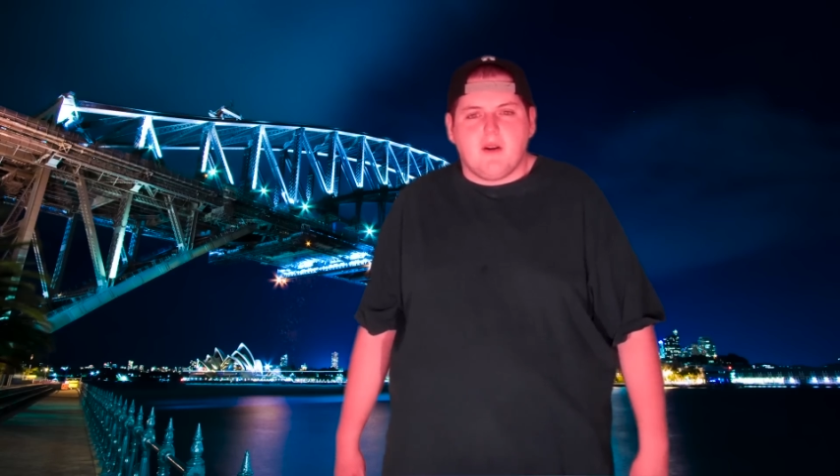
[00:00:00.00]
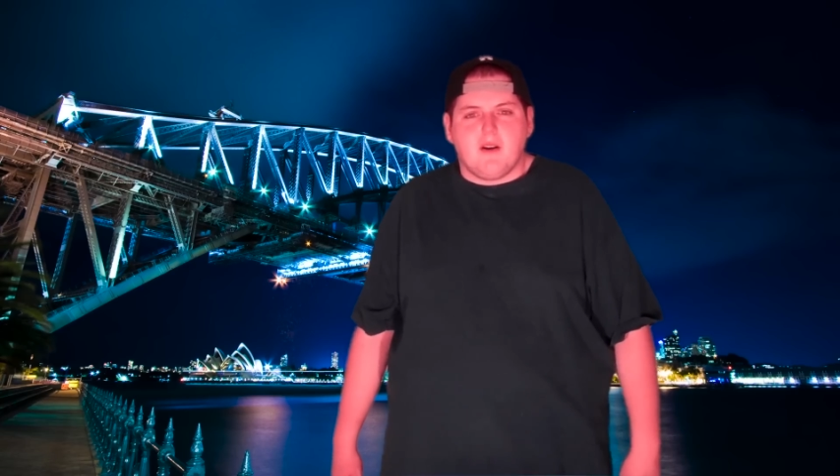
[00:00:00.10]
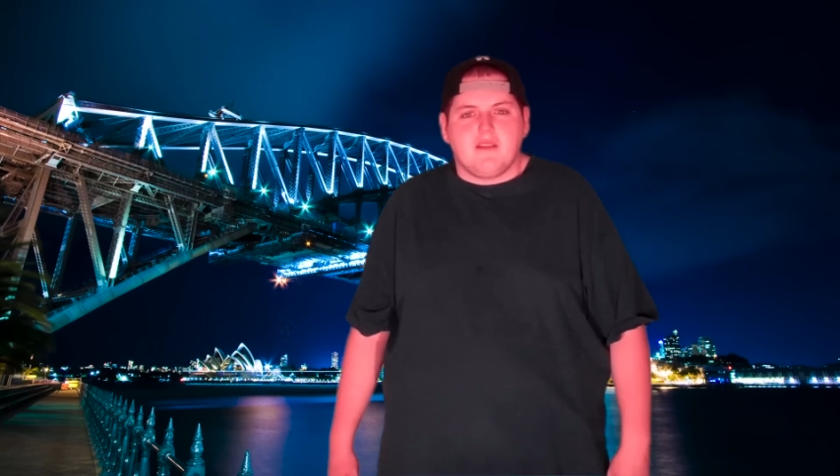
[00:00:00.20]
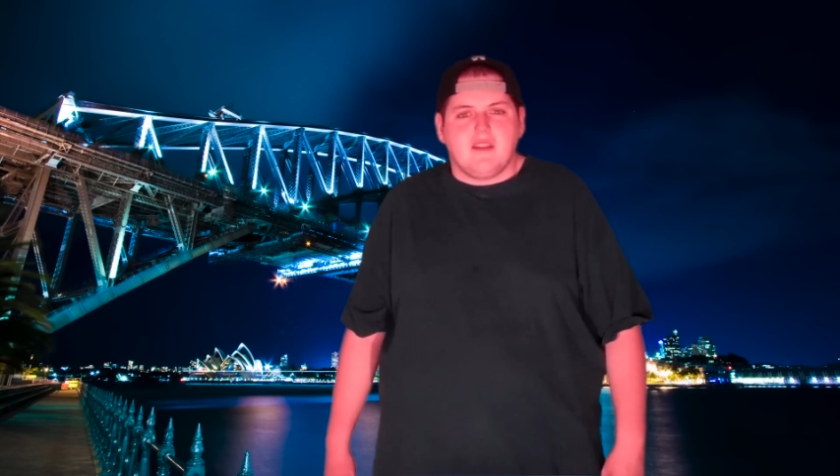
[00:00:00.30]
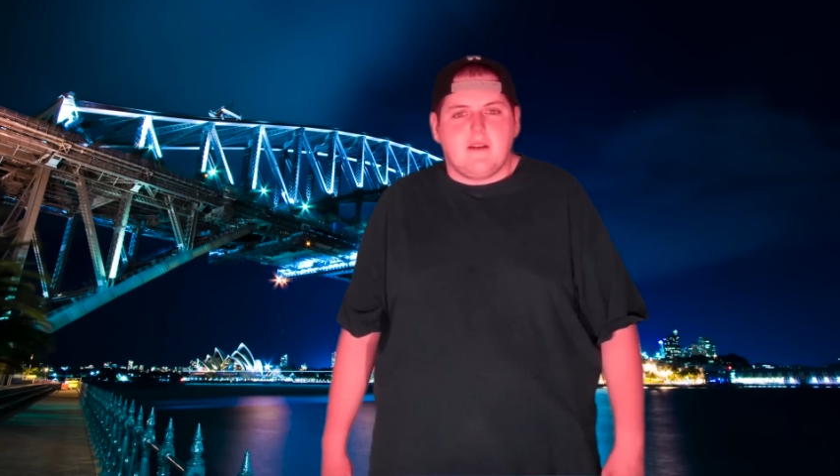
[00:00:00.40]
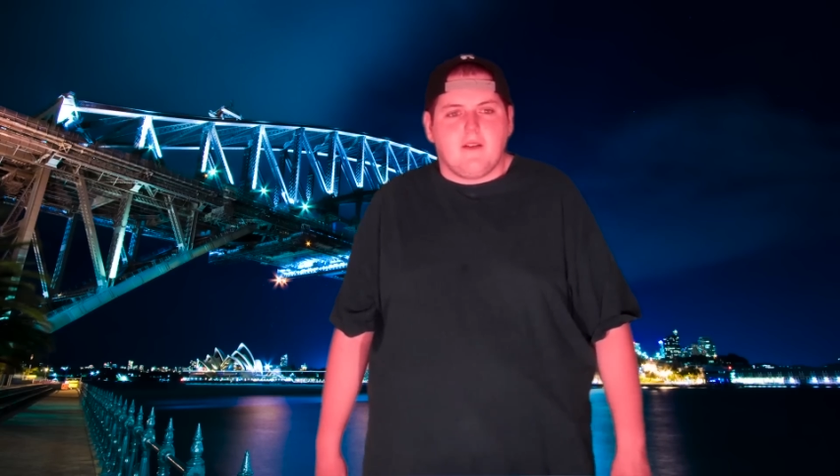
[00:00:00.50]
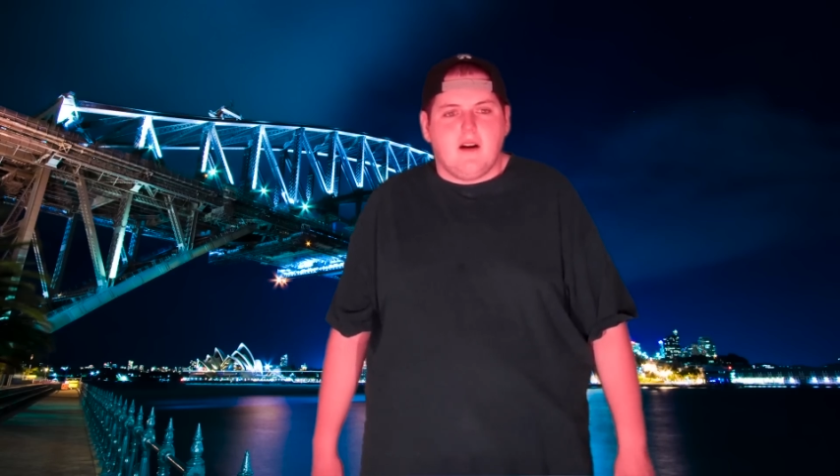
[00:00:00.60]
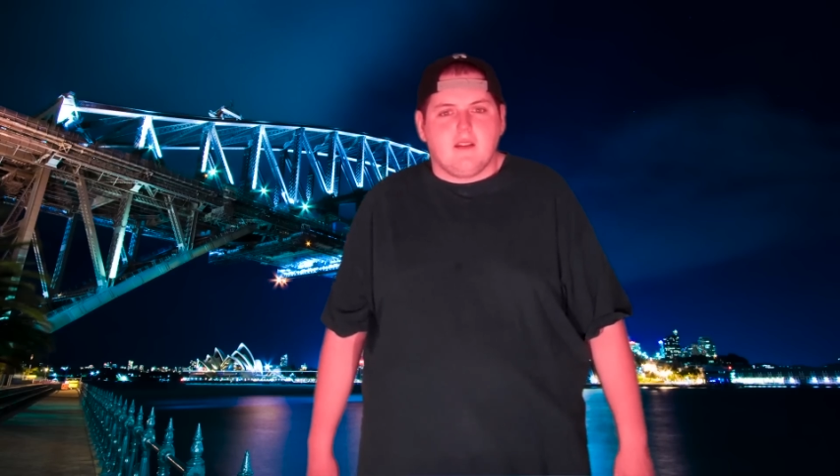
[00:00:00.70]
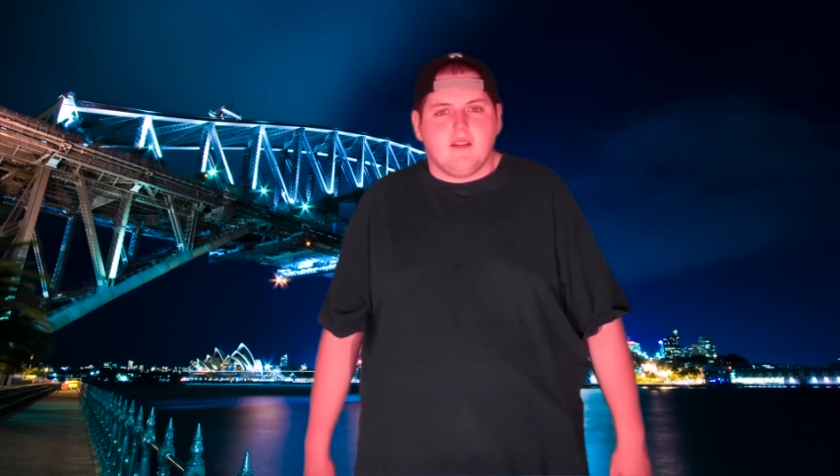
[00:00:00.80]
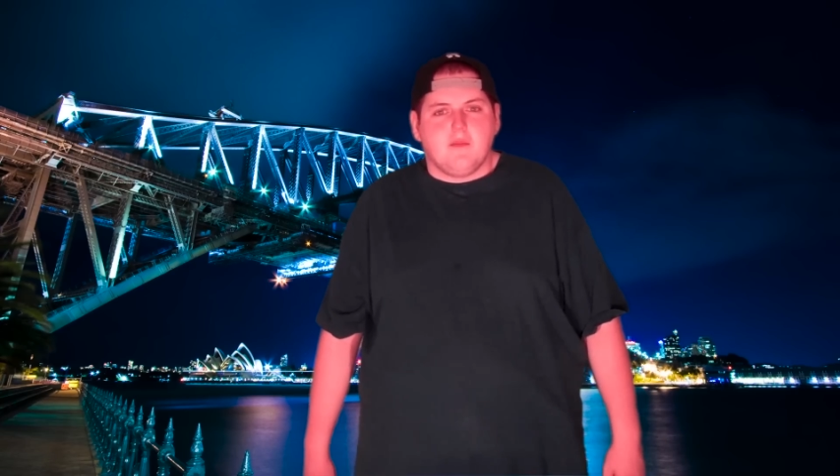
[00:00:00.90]
parts and they
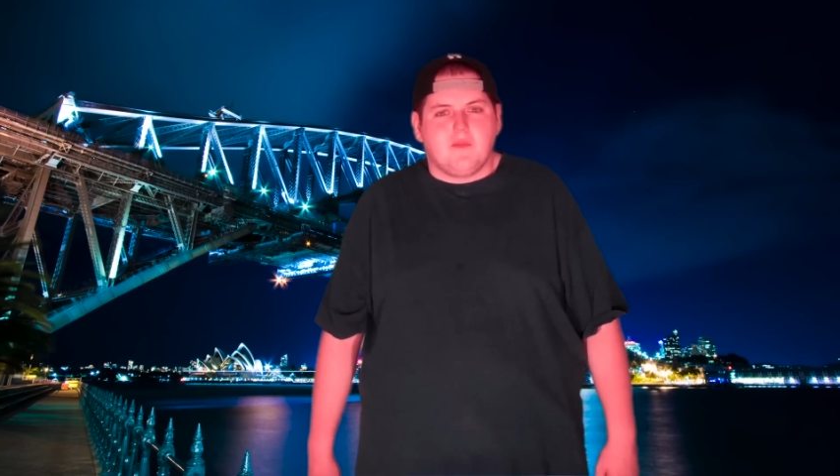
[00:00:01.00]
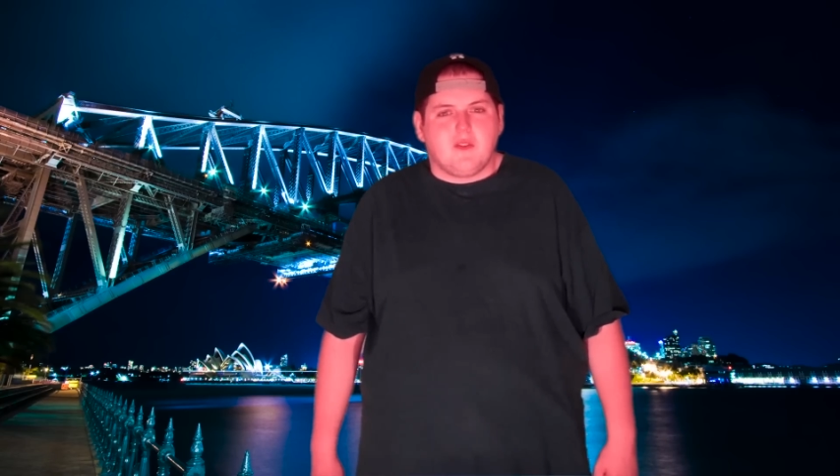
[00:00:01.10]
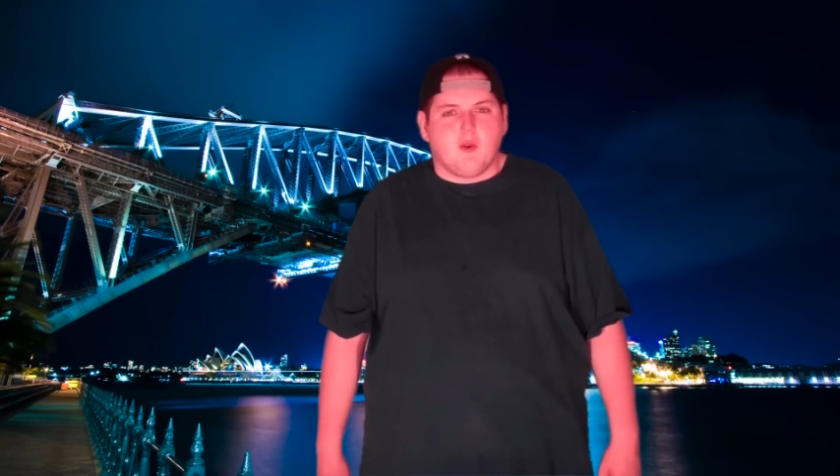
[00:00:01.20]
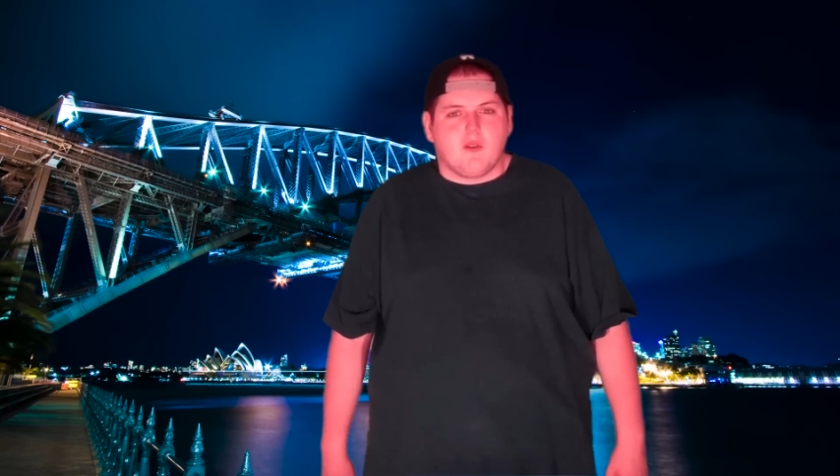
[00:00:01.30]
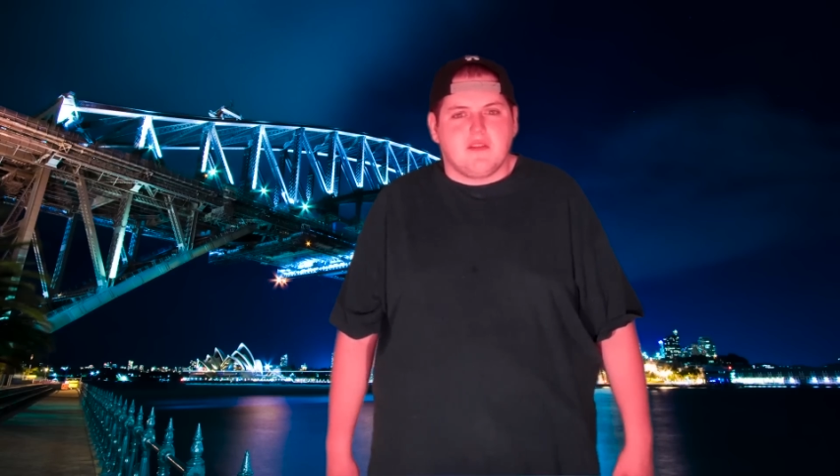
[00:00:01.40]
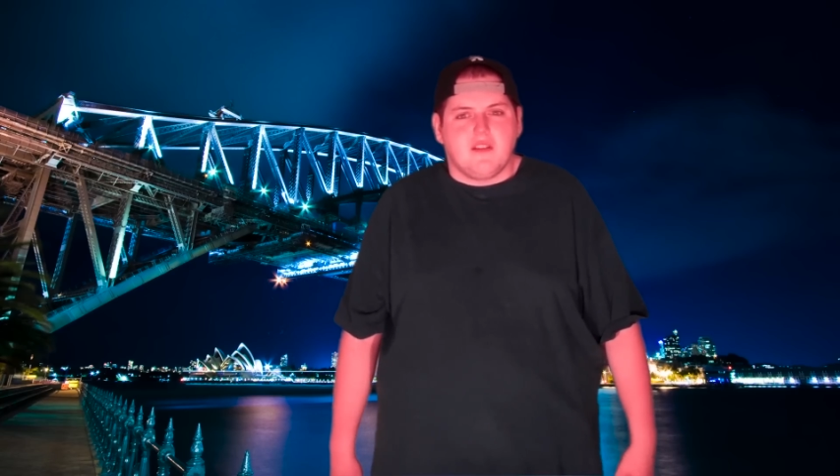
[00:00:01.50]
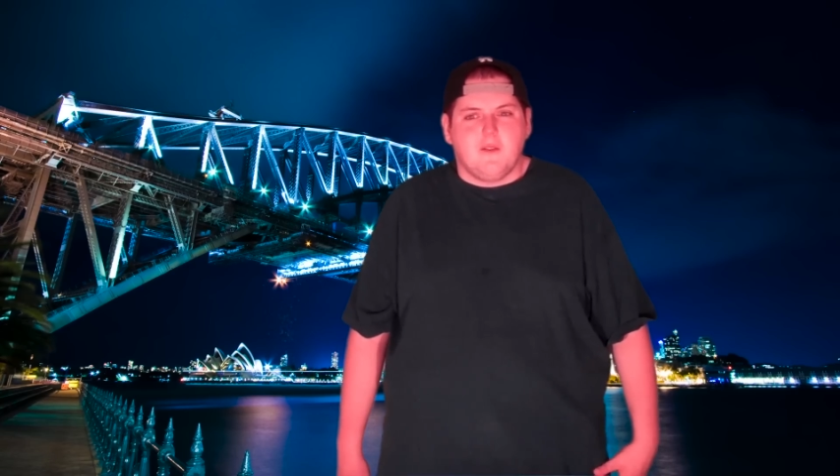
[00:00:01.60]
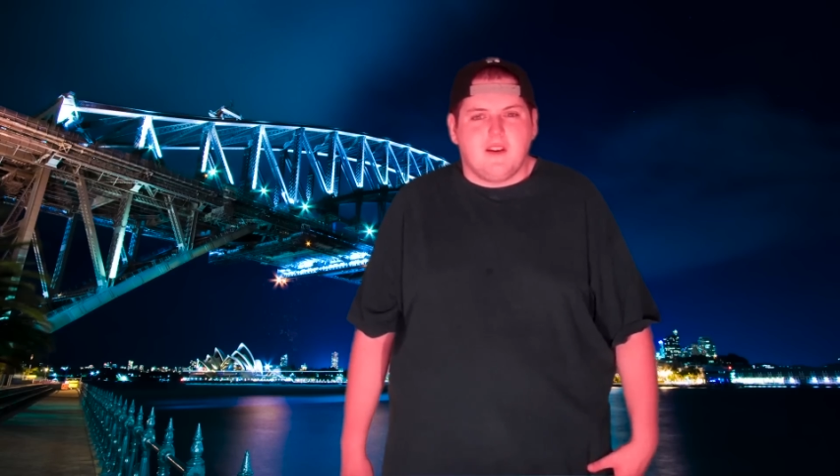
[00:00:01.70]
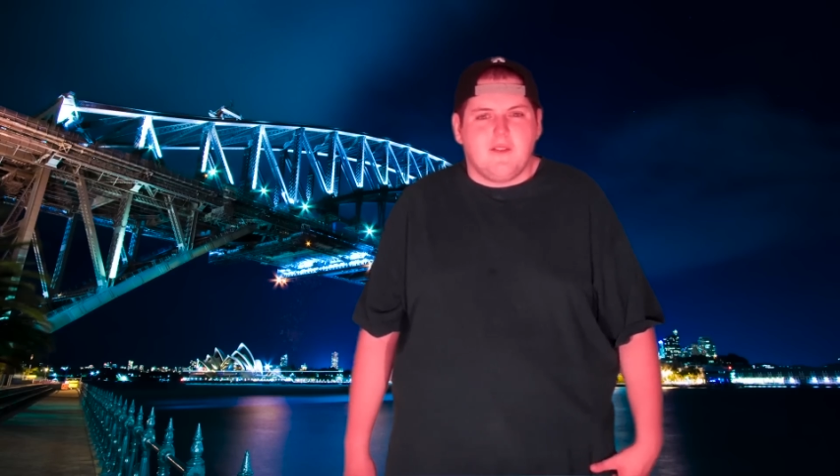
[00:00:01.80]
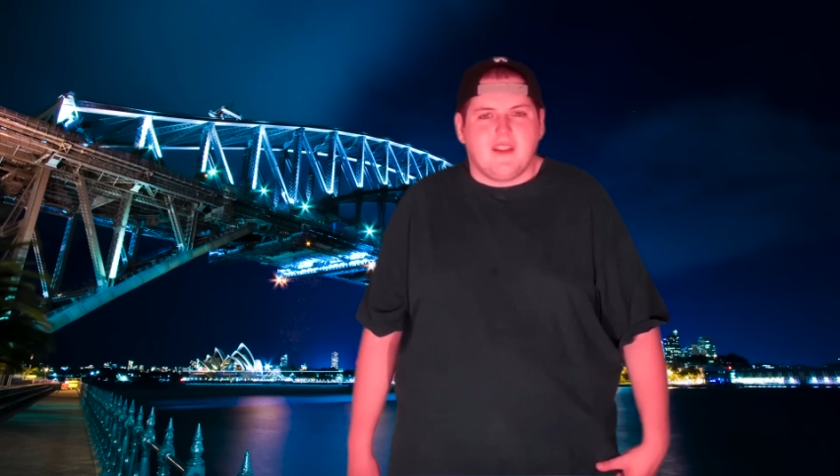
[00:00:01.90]
found the
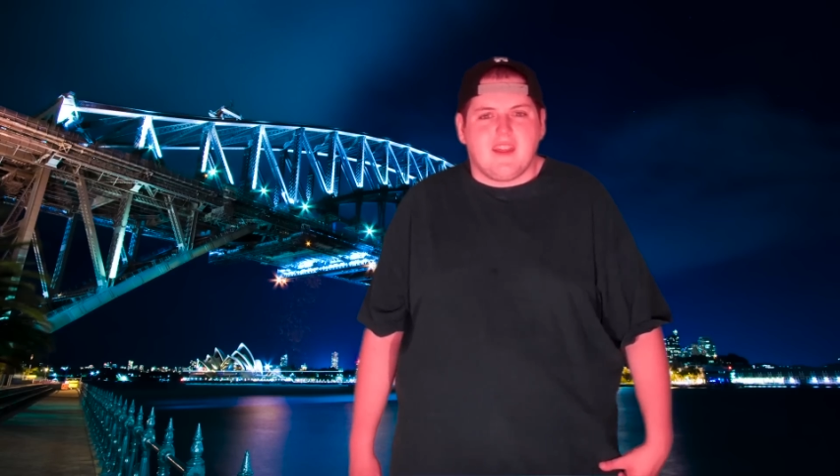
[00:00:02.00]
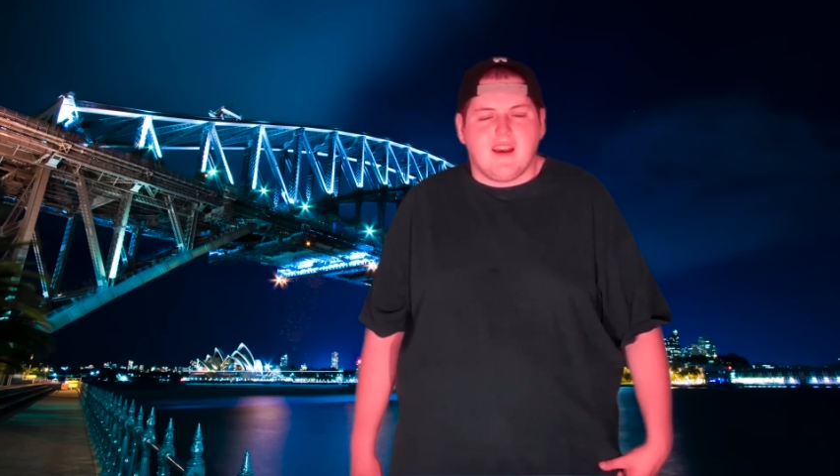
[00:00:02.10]
torso and everything